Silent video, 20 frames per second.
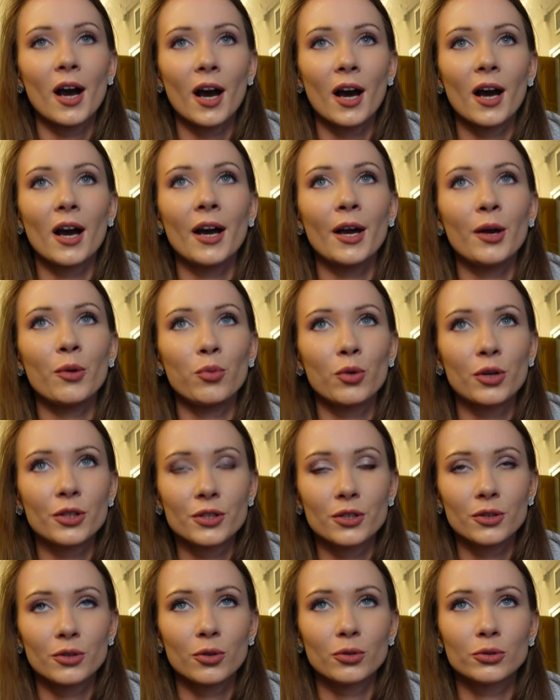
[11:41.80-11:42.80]
I
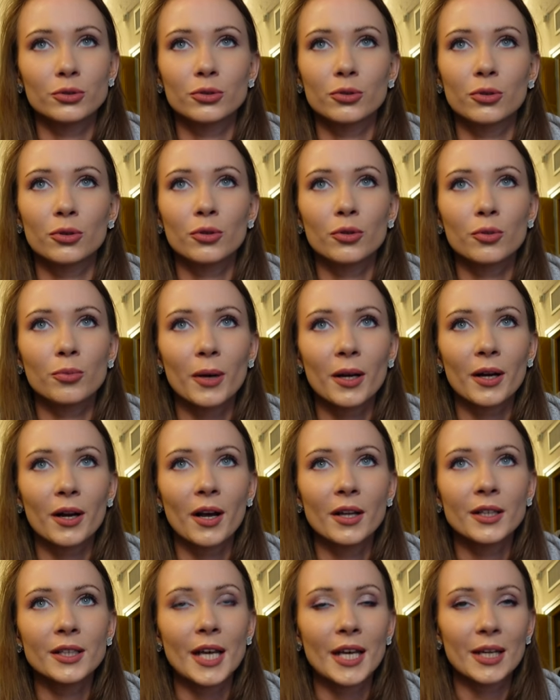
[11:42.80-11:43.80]
want to go to
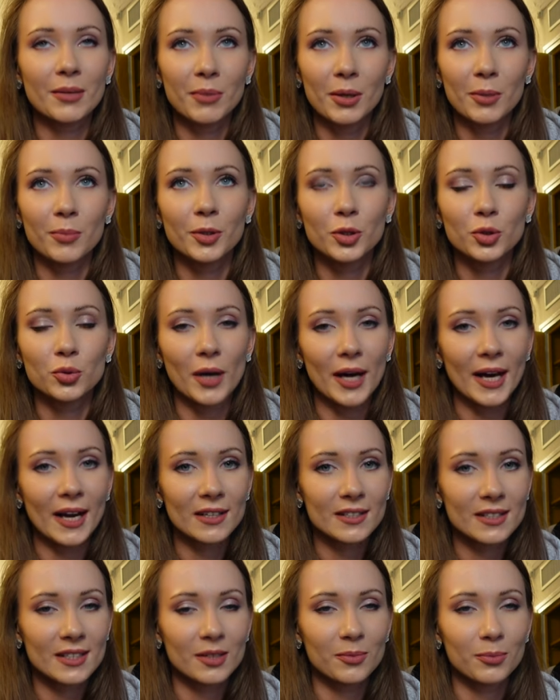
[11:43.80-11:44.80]
Lourmarin and maybe to
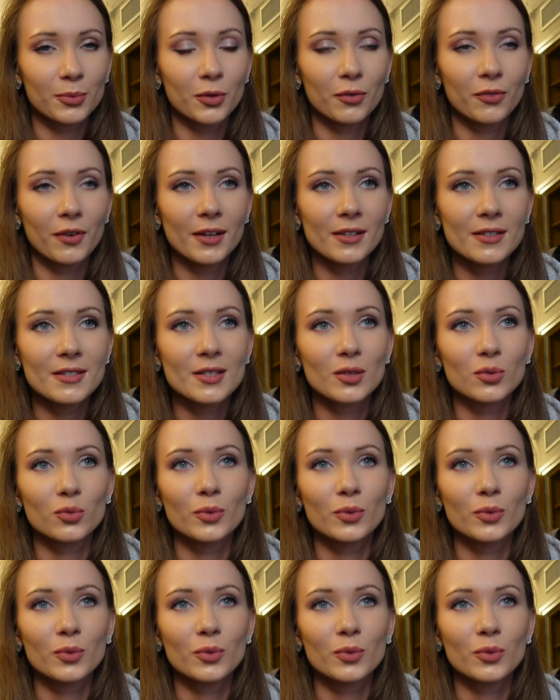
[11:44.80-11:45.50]
Aix-en-Provence.